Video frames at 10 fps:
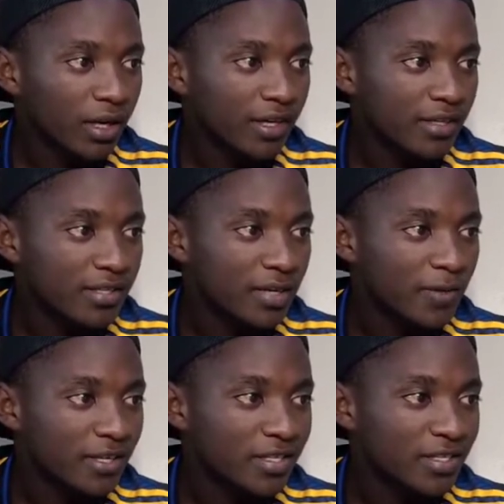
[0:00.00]

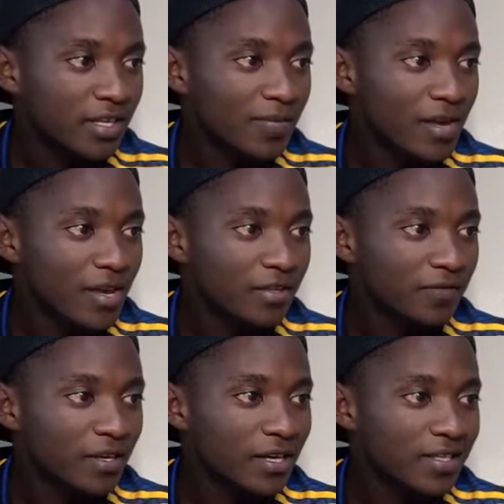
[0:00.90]
Someone is saying my
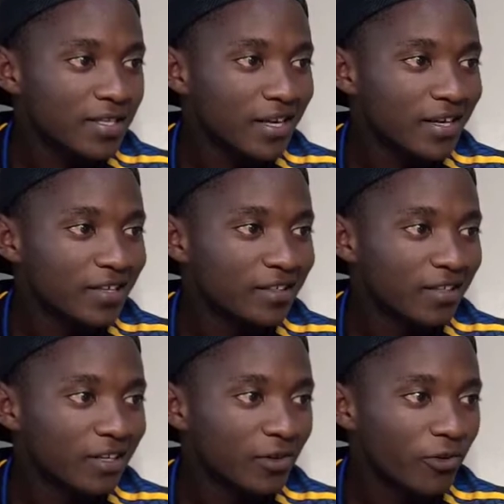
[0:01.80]
antivirus alert
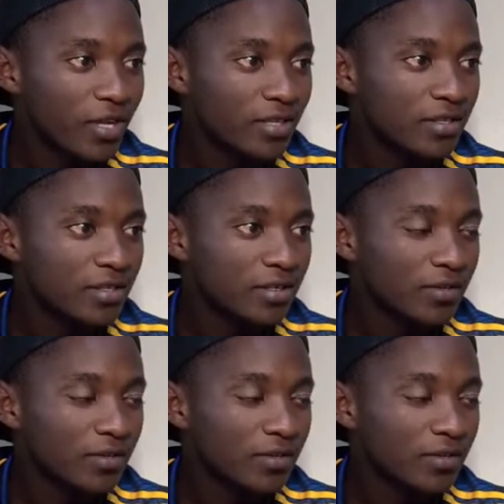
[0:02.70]
like crazy.